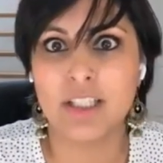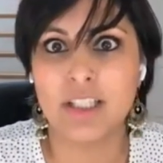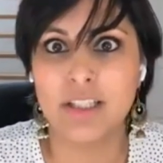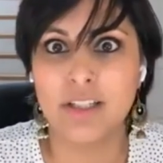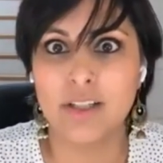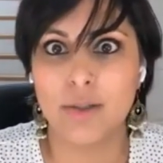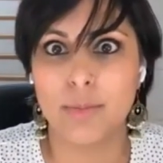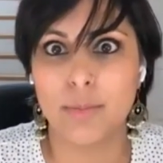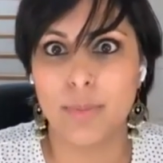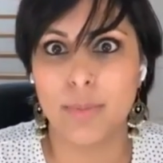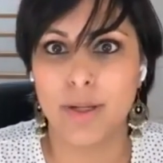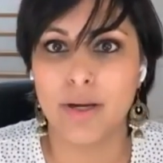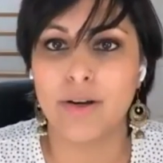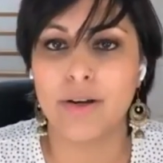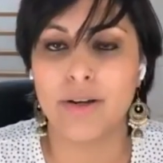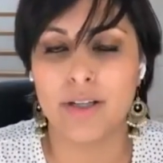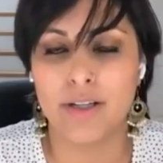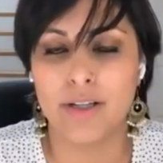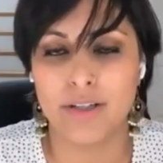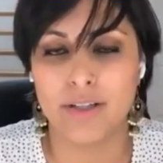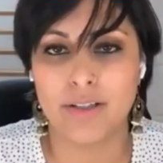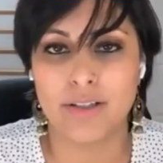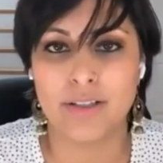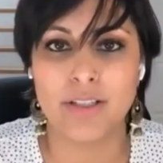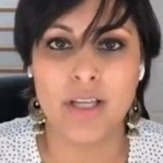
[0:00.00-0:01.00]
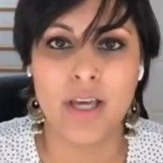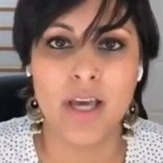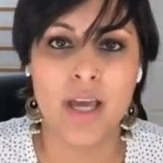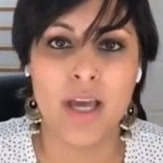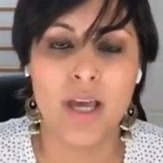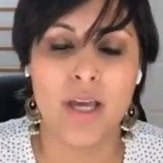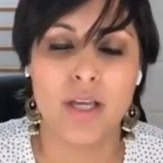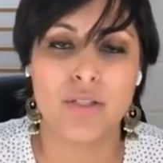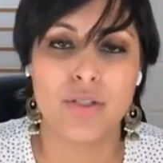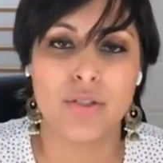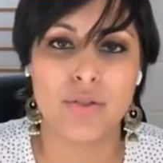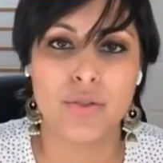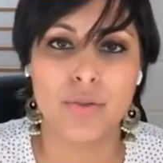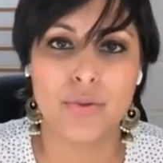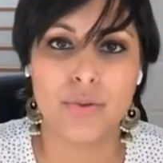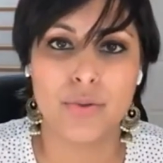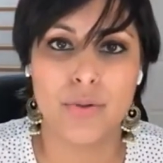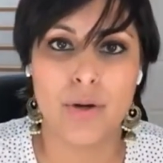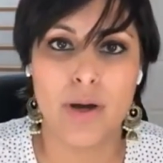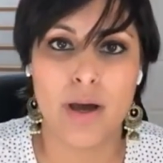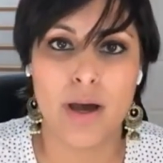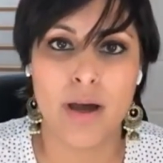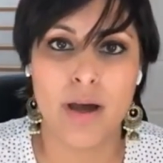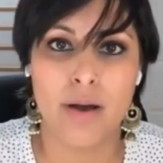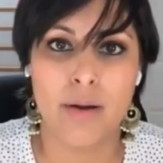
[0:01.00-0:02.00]
clear barriers
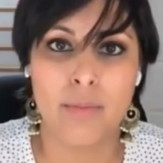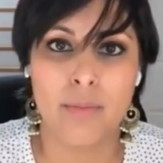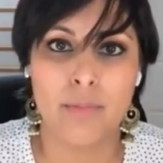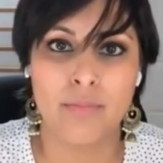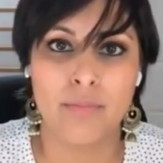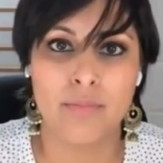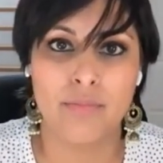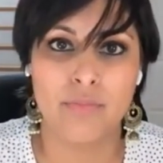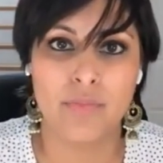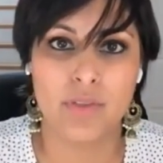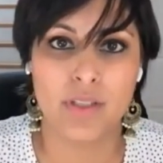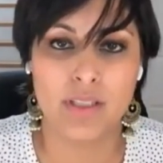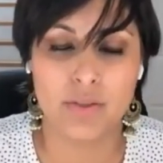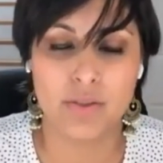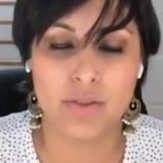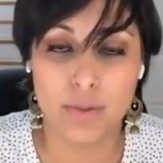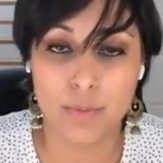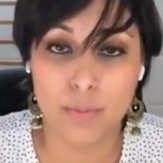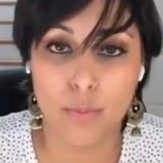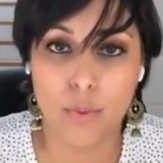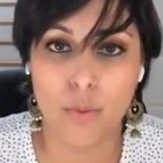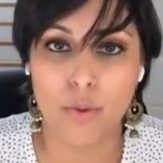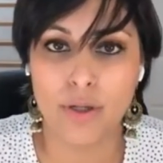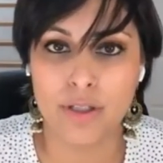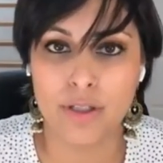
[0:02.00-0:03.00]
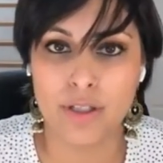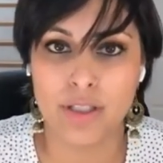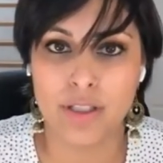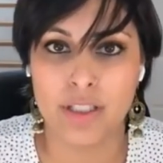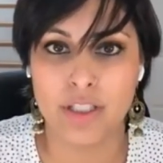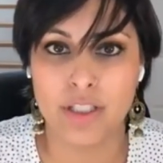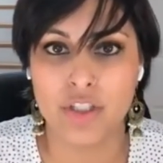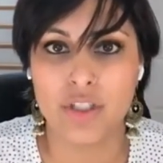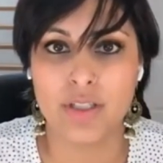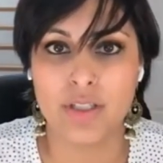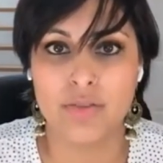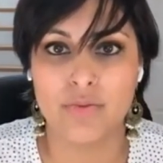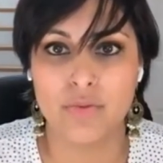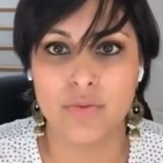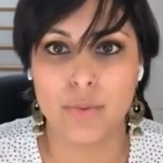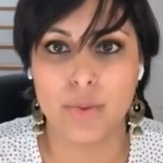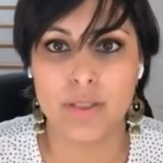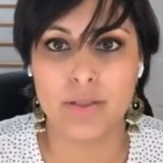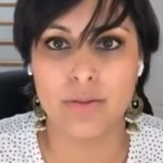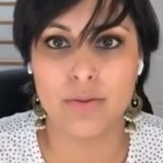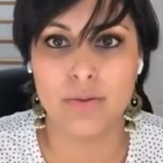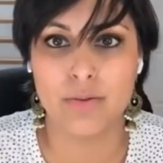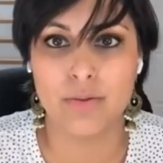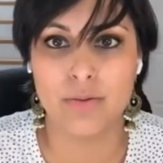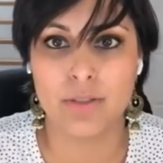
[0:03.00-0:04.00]
to these important initiatives
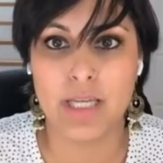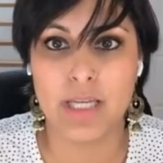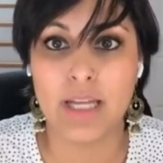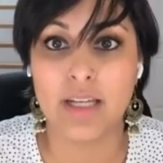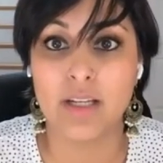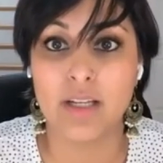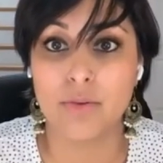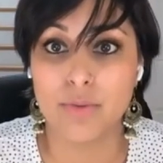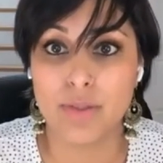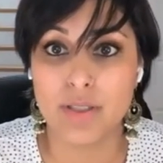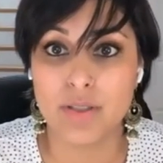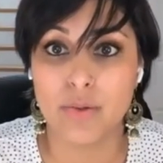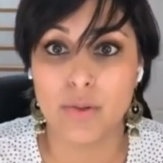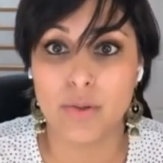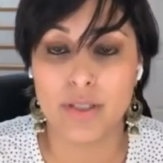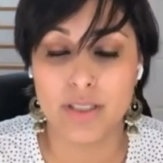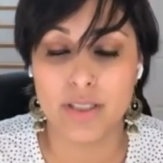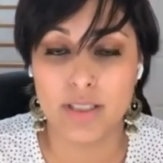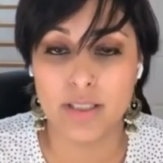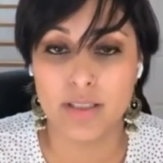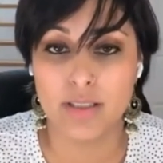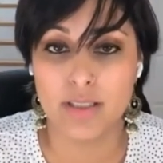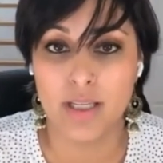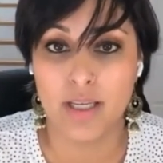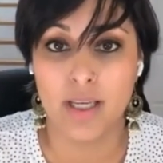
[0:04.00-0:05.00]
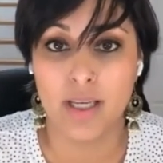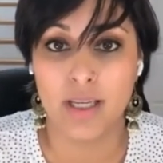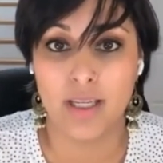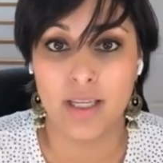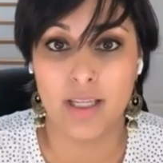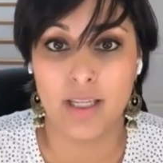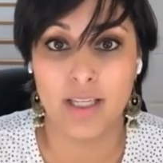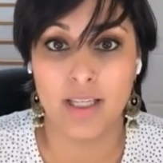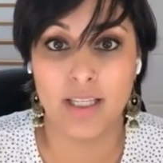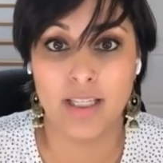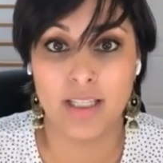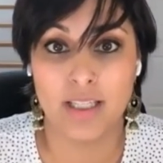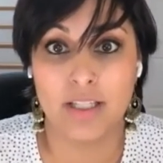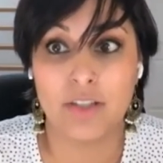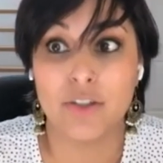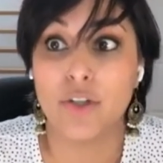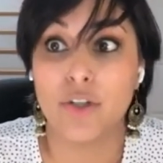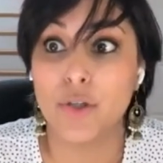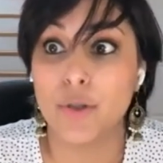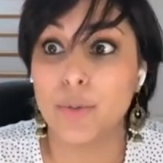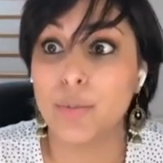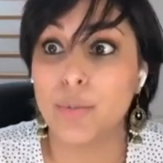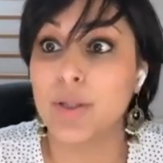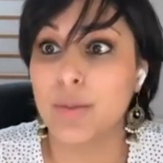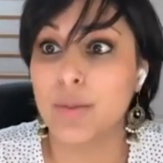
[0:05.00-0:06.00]
getting resources, it
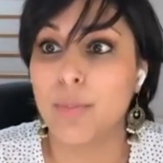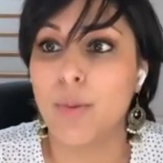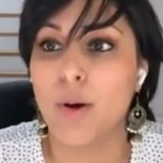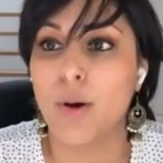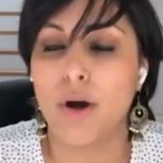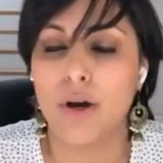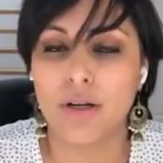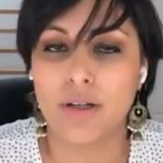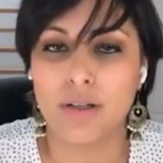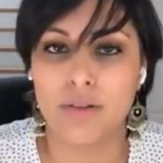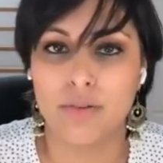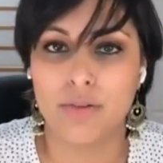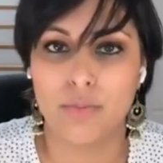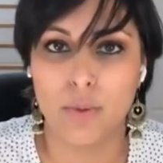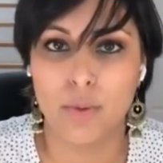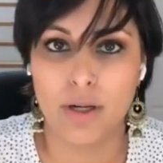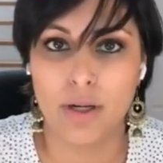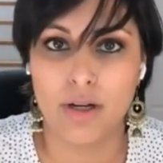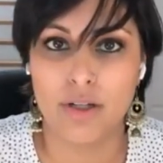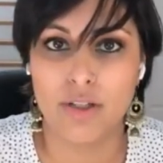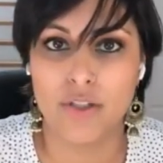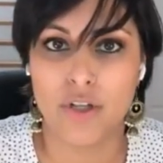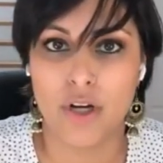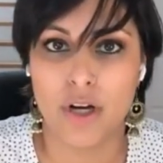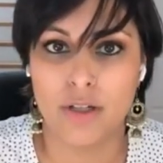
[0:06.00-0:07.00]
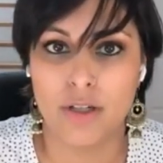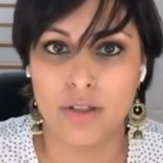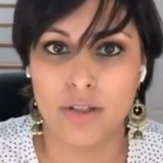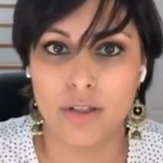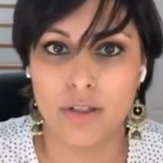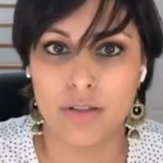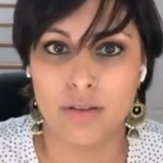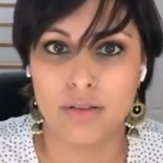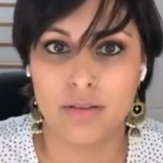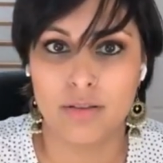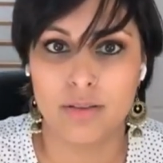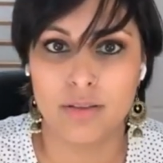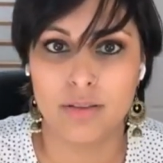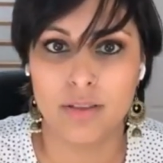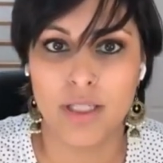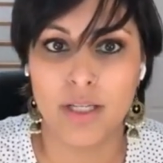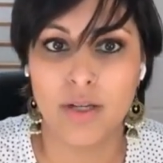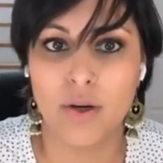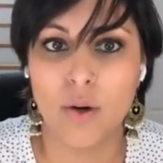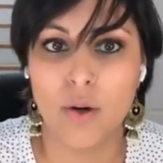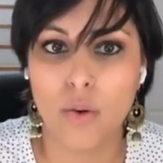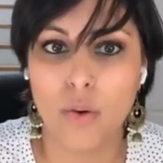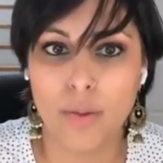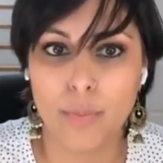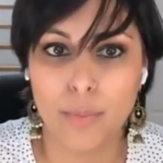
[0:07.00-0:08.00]
could be a part of what our charter
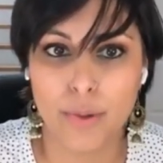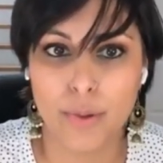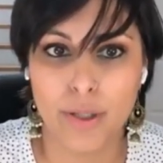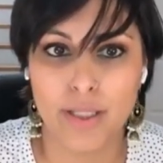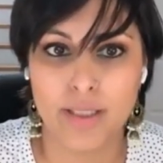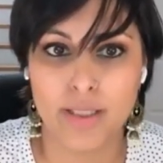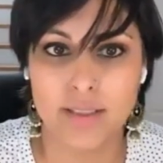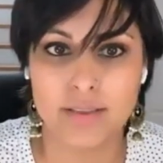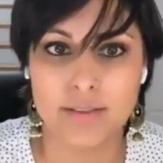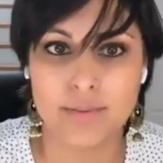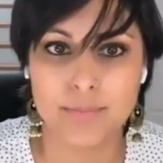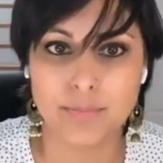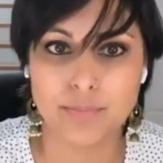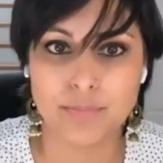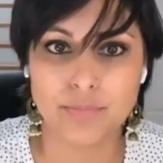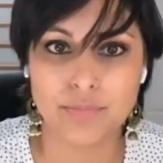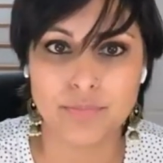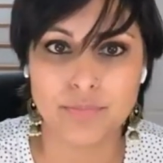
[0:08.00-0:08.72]
incorporates.